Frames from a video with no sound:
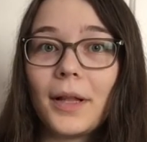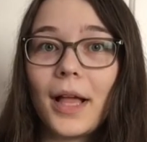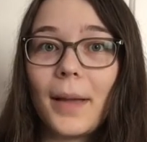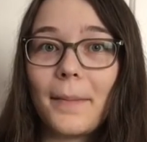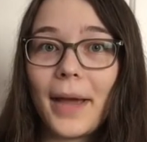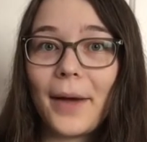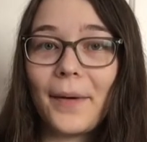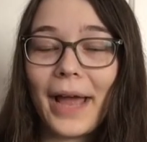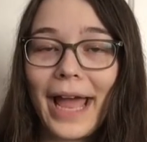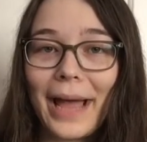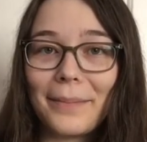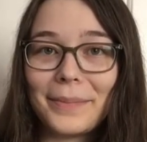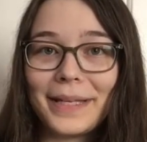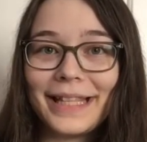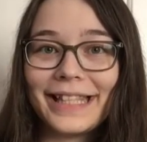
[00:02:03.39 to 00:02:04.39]
amount
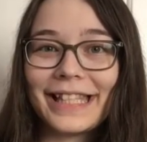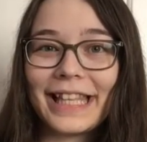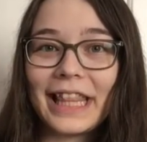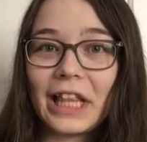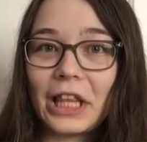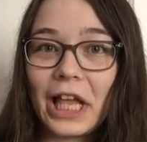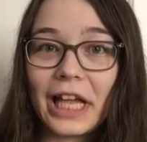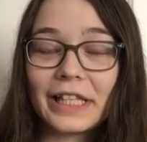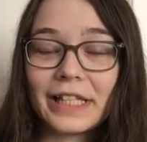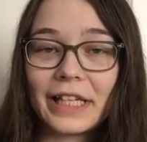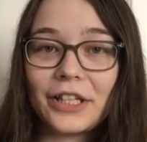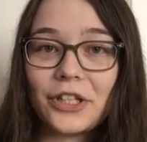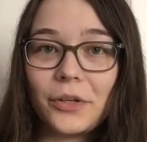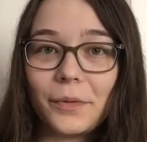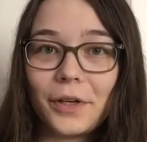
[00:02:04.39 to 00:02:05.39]
happens in the last
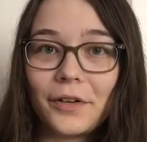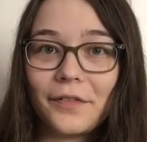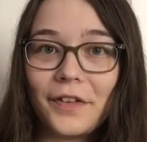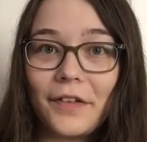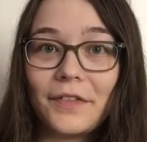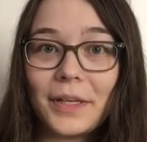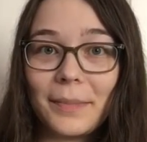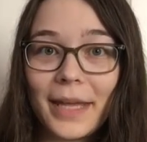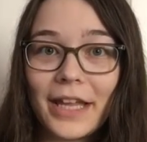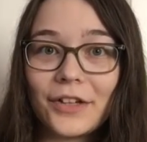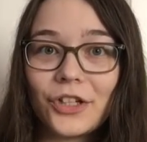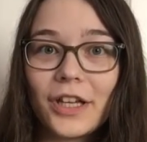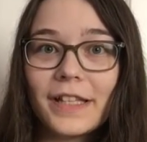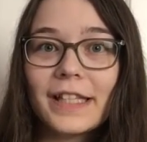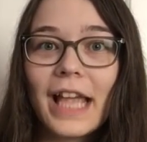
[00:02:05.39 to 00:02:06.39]
250
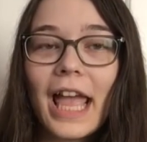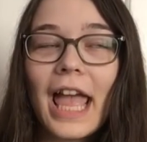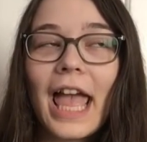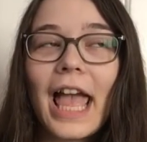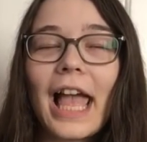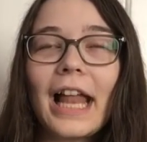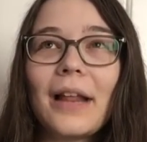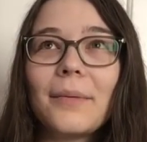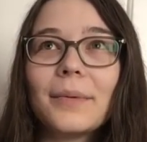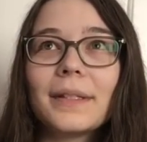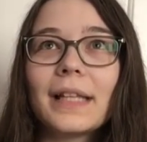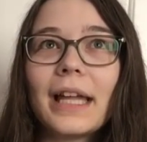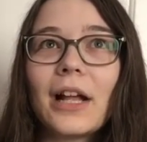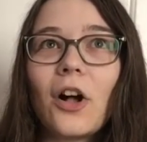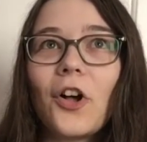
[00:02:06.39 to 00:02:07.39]
pages, and it was
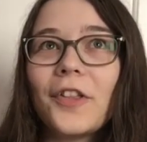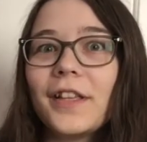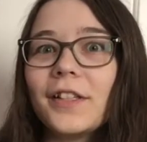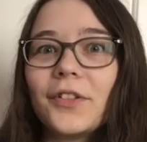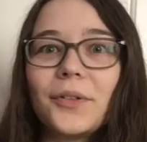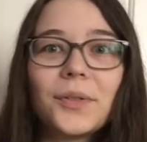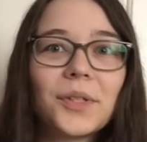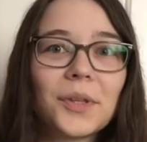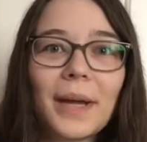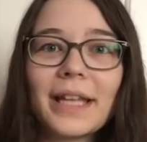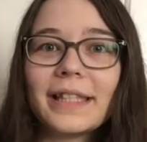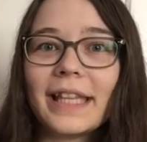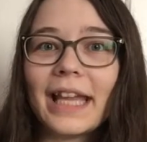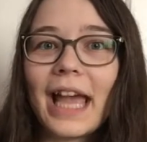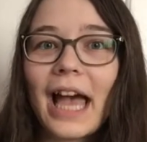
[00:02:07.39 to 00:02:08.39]
all these loose
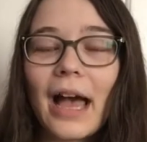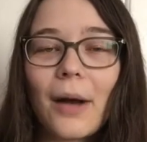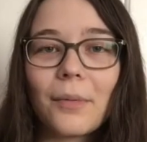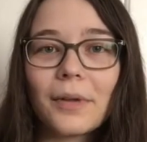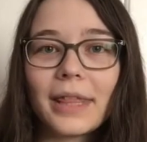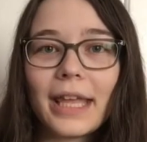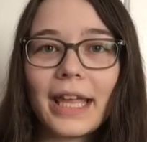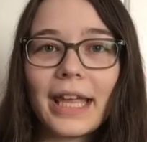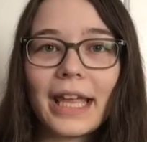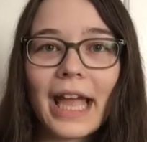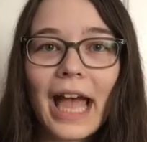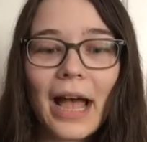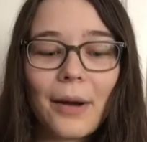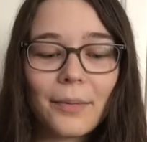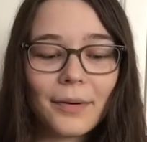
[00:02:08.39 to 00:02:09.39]
threads. How are they
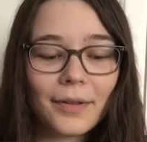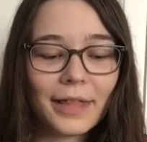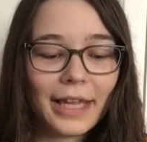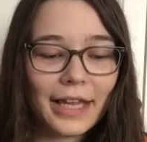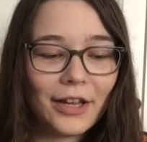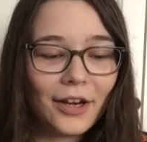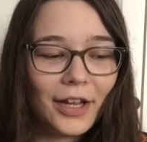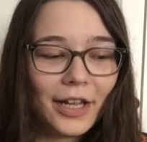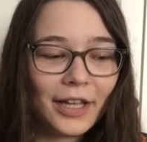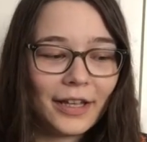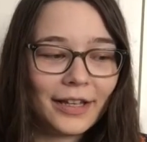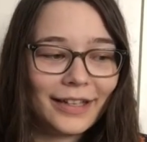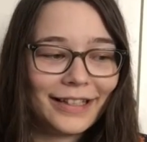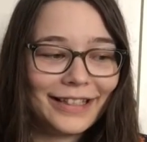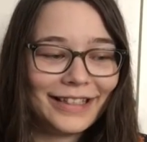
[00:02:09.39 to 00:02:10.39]
gonna
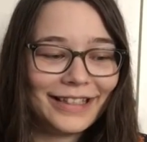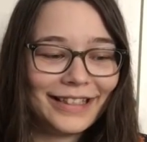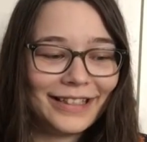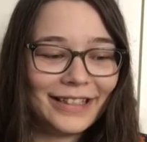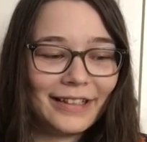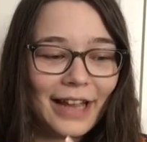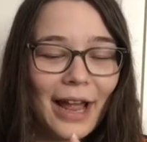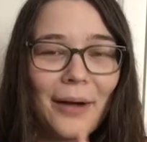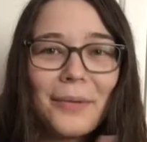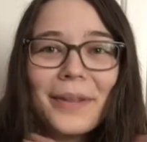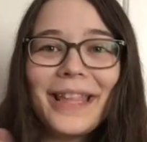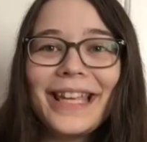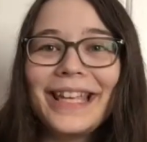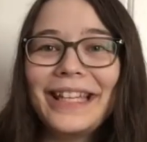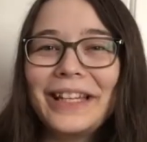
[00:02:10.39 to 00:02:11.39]

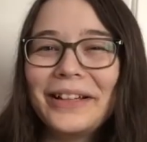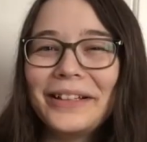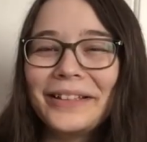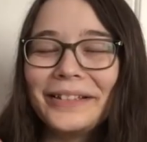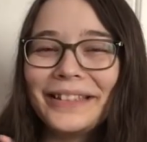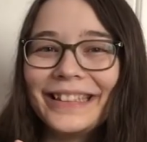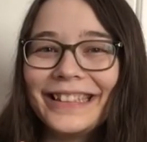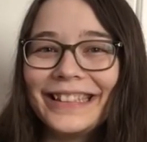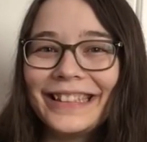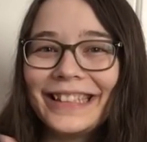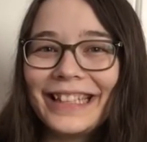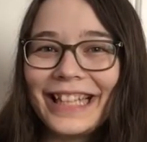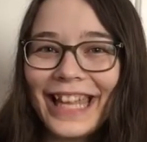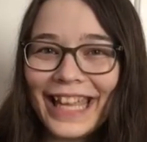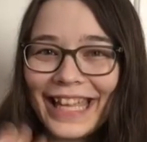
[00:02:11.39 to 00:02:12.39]

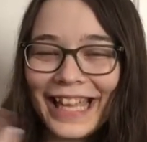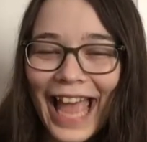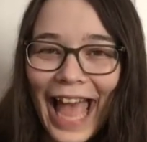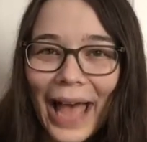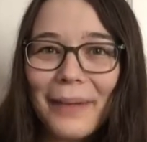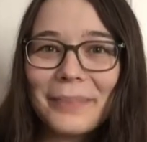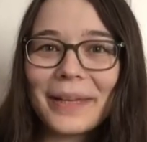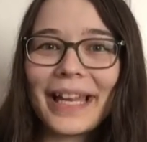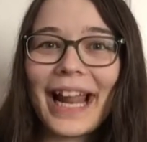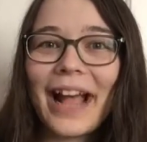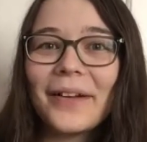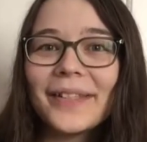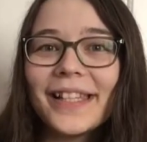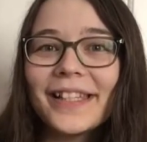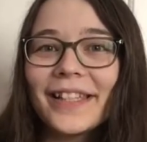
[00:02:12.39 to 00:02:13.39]
happen?
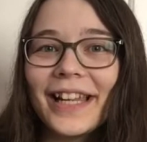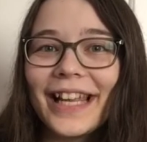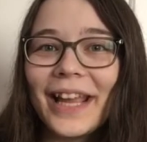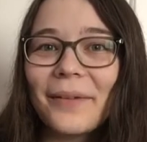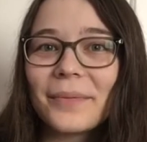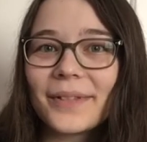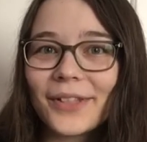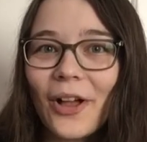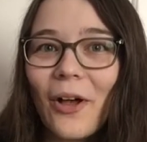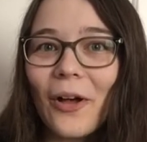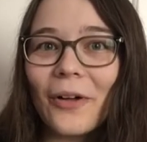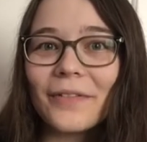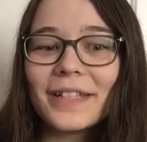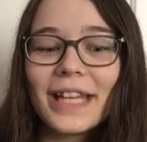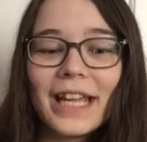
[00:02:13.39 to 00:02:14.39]
How's this gonna get
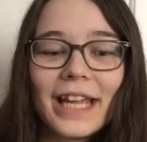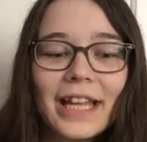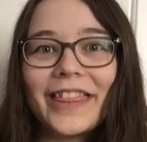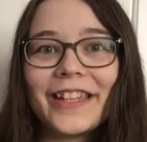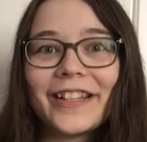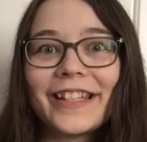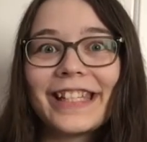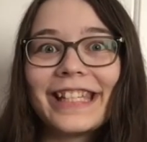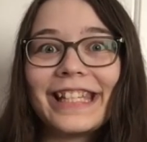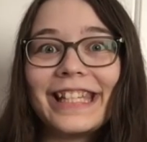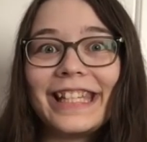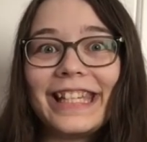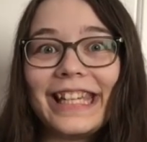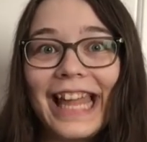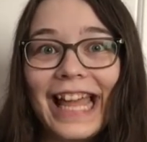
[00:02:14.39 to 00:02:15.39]
resolved? There's
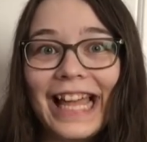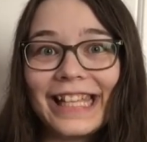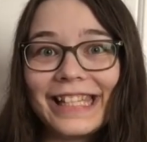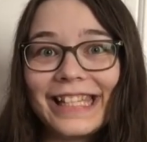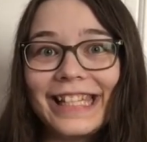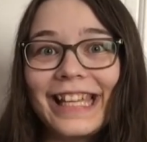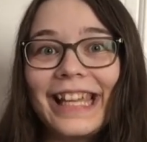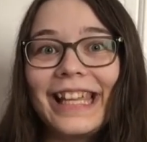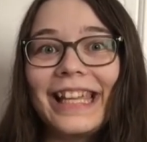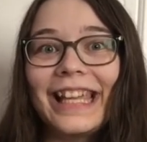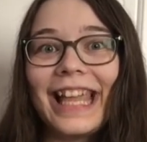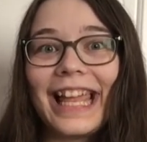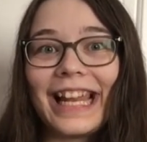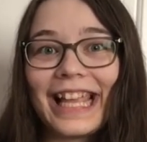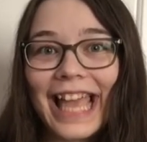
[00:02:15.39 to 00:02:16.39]
Nesta
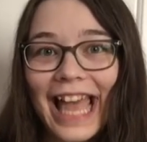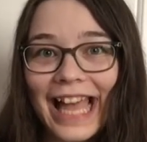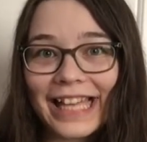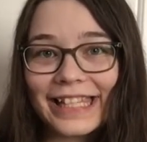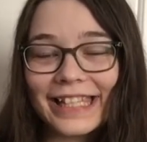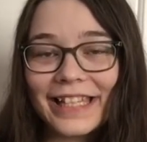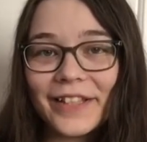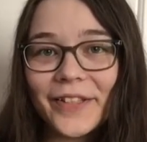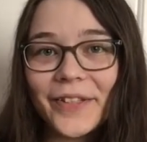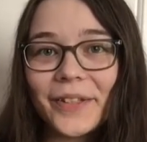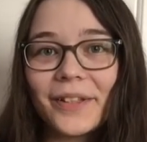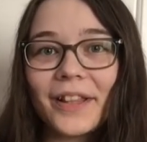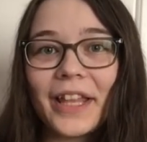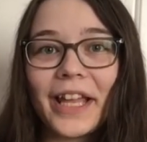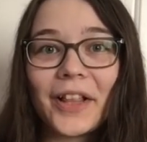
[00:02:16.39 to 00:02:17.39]
and Cassian's
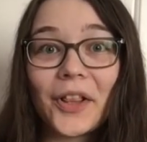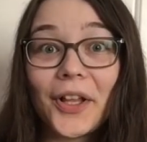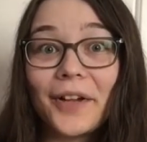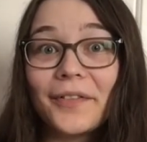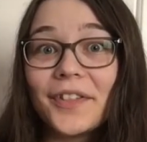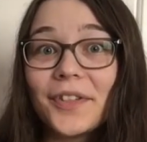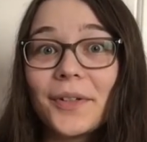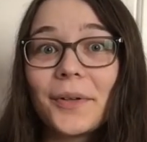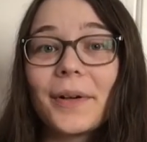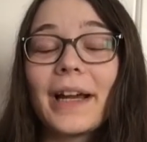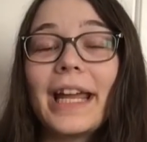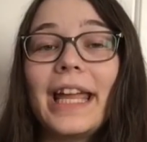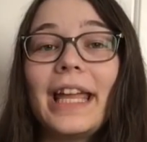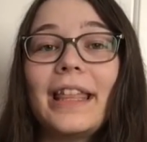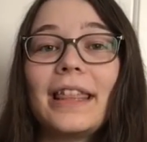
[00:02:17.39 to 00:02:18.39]
love
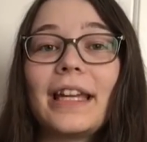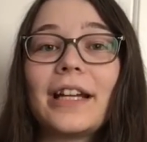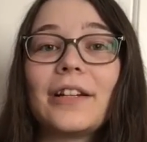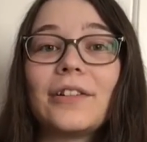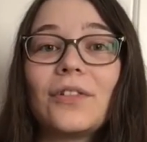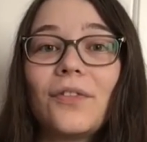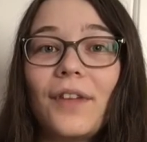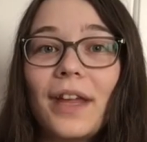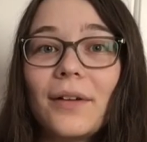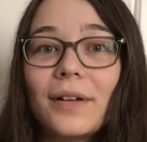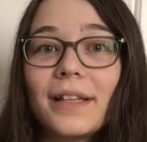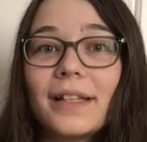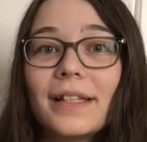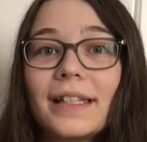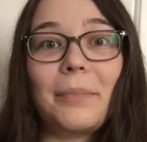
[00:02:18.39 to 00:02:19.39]
story, there's
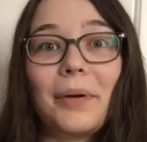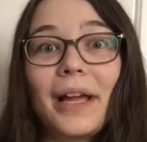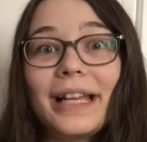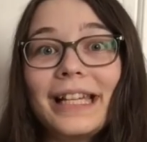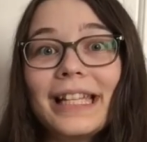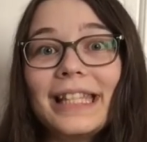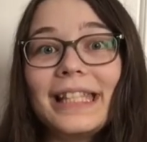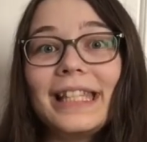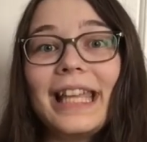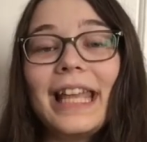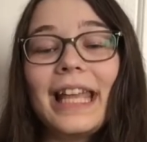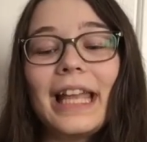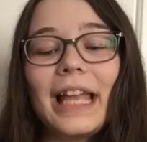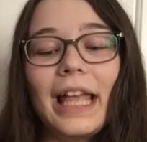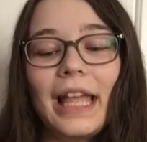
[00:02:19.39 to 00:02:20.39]
Feyre's
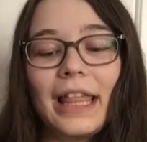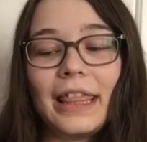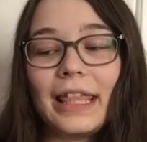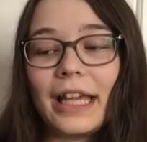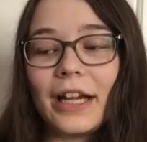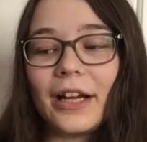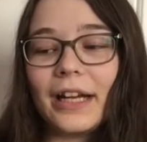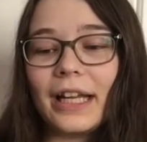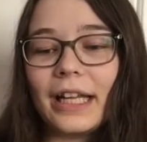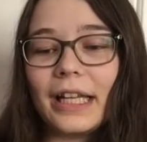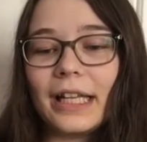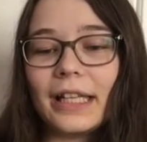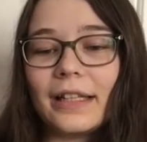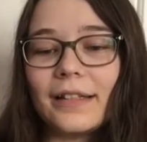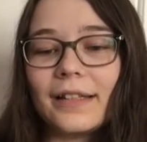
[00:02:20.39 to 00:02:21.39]
pregnancy, there
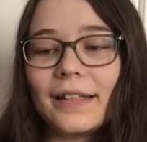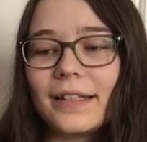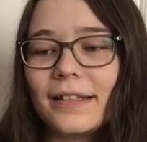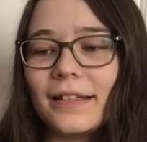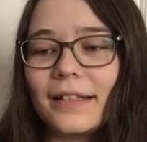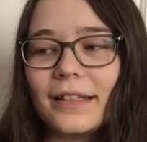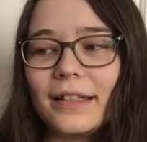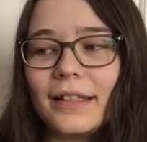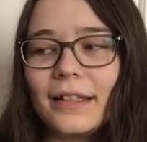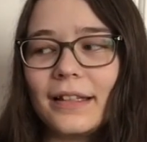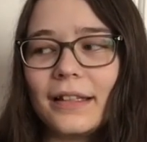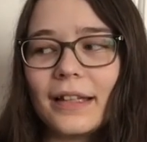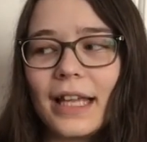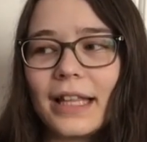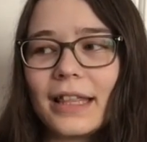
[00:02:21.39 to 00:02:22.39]
is
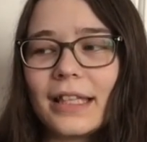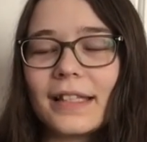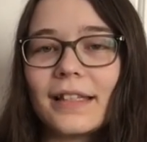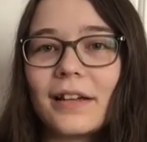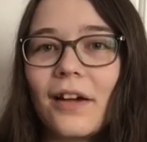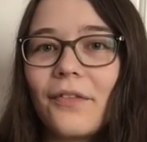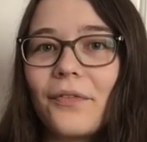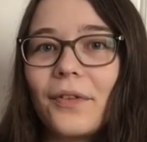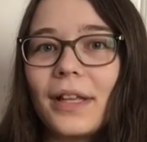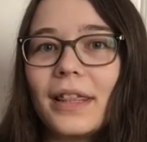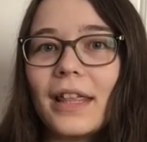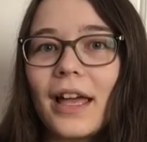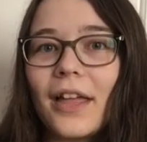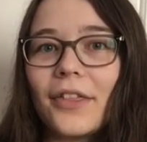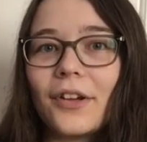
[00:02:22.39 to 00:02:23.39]
the stuff with
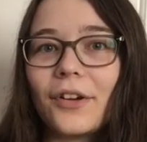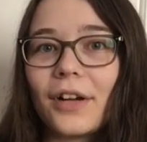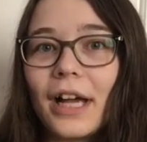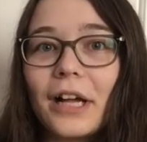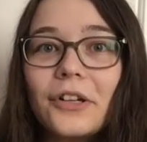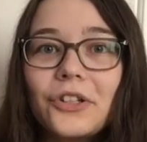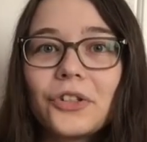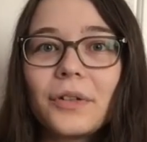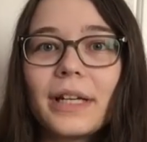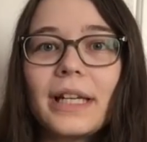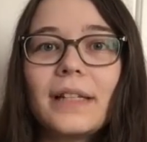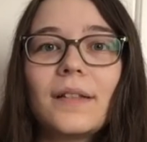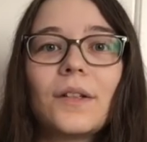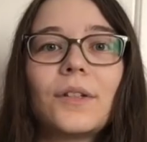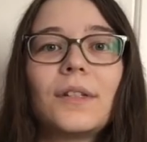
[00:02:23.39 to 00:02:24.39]
the other
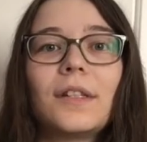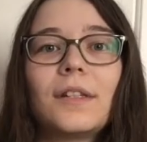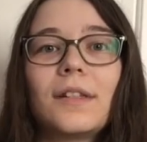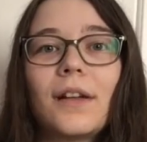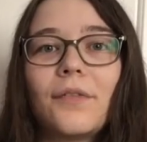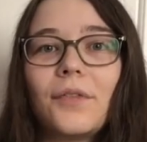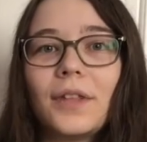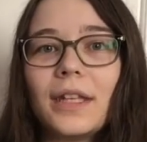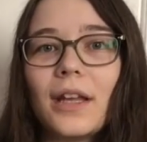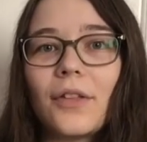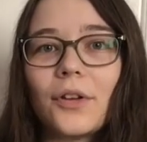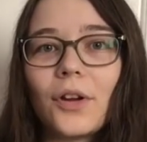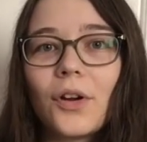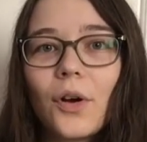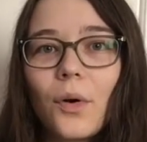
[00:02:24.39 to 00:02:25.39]
countries, there's the stuff with the
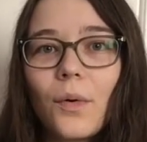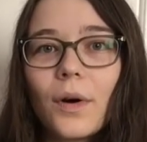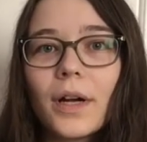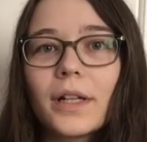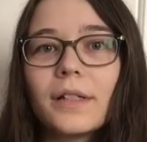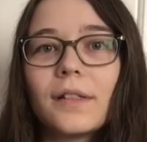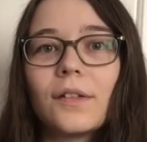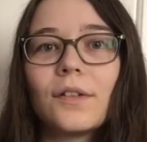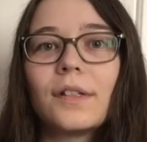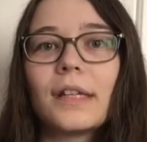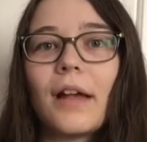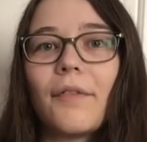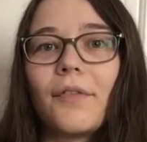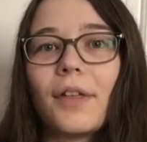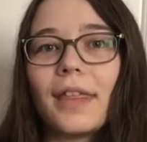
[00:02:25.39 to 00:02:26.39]
other courts, there's stuff with